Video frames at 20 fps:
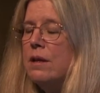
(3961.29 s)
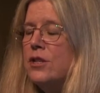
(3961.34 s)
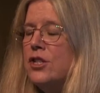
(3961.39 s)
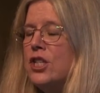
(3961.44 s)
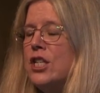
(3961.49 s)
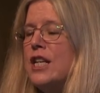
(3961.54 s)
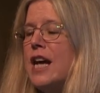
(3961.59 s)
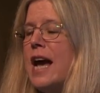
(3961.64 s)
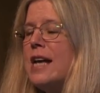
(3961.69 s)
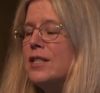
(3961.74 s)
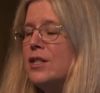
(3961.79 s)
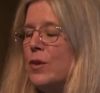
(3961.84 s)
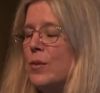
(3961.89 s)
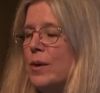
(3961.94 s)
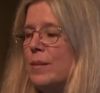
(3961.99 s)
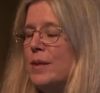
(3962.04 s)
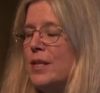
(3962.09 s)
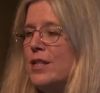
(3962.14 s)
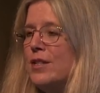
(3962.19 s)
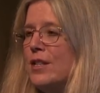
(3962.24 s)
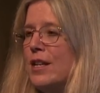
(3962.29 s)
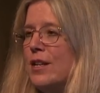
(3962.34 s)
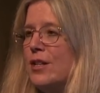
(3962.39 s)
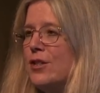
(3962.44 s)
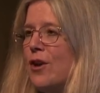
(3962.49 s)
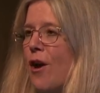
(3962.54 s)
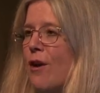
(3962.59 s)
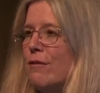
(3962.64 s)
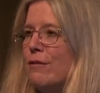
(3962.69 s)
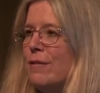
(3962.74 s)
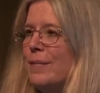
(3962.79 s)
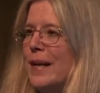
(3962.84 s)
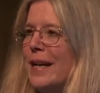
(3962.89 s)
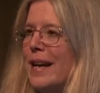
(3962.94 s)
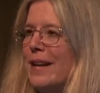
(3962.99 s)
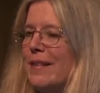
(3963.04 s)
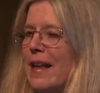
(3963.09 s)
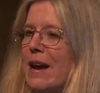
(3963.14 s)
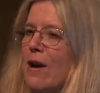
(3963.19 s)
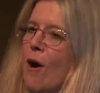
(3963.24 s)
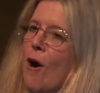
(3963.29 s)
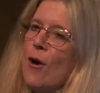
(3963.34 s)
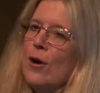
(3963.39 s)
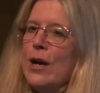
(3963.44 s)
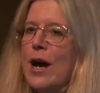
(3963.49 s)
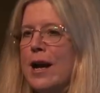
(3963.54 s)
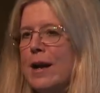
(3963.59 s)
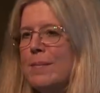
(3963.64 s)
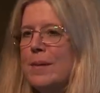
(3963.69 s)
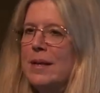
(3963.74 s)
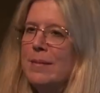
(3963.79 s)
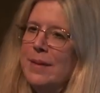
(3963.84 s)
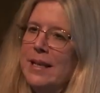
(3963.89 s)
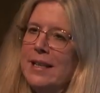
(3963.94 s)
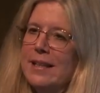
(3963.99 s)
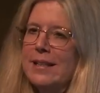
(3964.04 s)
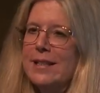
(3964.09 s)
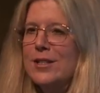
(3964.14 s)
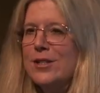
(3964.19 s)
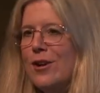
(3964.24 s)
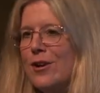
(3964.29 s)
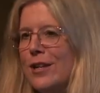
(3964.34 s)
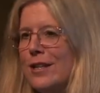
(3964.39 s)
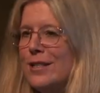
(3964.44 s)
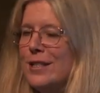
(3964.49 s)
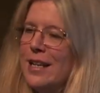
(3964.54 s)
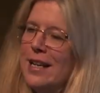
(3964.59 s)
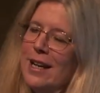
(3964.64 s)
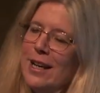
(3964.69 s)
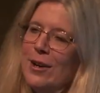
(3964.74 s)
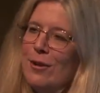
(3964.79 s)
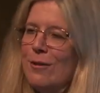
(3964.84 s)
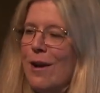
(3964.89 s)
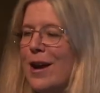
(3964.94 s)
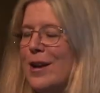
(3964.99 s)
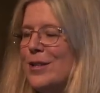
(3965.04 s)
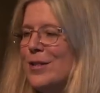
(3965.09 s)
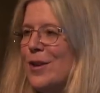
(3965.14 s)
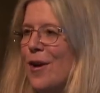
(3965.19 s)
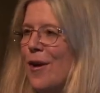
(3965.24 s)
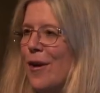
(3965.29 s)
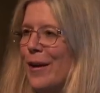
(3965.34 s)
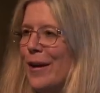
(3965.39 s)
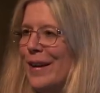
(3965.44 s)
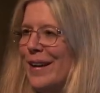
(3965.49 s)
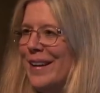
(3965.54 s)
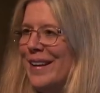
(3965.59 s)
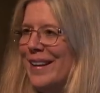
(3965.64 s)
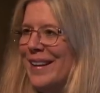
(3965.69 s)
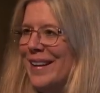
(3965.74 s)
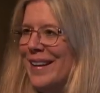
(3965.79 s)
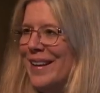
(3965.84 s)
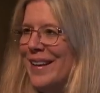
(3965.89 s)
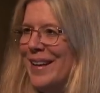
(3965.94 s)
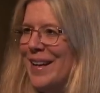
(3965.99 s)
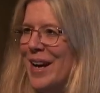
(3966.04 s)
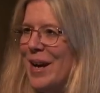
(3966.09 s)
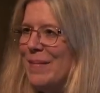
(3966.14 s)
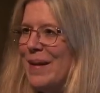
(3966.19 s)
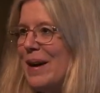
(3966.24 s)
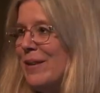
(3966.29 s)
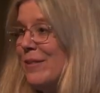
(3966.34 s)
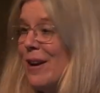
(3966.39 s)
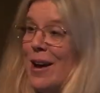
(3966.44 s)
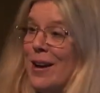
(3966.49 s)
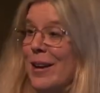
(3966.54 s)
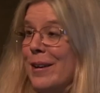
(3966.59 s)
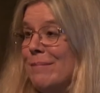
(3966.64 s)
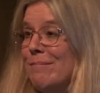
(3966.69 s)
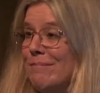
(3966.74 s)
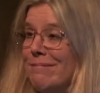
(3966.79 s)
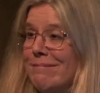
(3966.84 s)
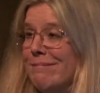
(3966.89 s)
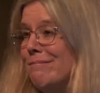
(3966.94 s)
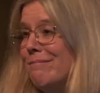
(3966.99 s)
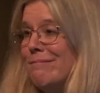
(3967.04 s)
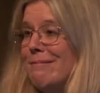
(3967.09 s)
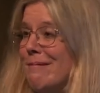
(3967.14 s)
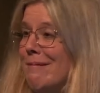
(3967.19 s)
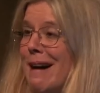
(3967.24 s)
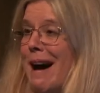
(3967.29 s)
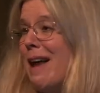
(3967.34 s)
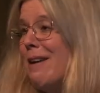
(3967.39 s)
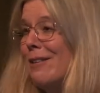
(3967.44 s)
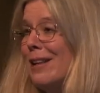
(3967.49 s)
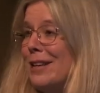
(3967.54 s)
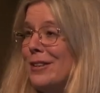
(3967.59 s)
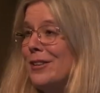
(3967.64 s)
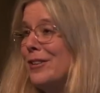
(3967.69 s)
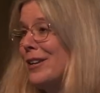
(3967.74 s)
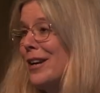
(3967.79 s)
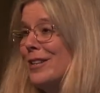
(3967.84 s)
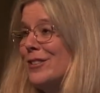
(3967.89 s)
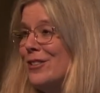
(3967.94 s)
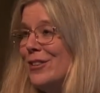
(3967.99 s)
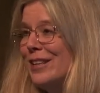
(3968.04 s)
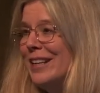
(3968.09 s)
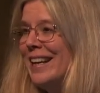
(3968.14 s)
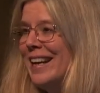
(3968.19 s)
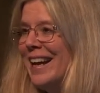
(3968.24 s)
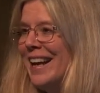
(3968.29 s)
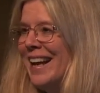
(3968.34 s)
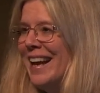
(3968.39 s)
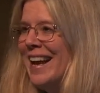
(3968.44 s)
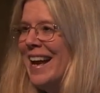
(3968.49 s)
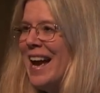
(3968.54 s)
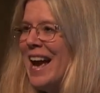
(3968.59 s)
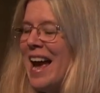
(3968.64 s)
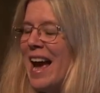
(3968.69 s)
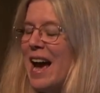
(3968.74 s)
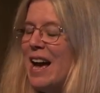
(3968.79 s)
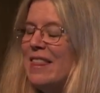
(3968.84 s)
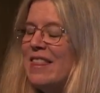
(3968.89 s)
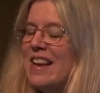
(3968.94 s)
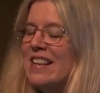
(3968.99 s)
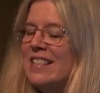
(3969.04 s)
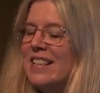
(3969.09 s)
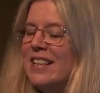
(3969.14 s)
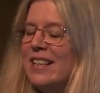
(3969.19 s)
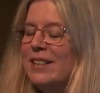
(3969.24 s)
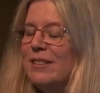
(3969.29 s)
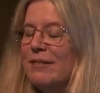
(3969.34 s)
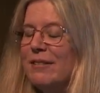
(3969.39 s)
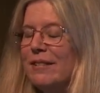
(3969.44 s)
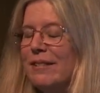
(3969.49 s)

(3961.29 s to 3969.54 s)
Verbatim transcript: she asked the women to sing a song for me, and they all got up and immediately started singing a Rana song about Rana, I don't like your country. And they did it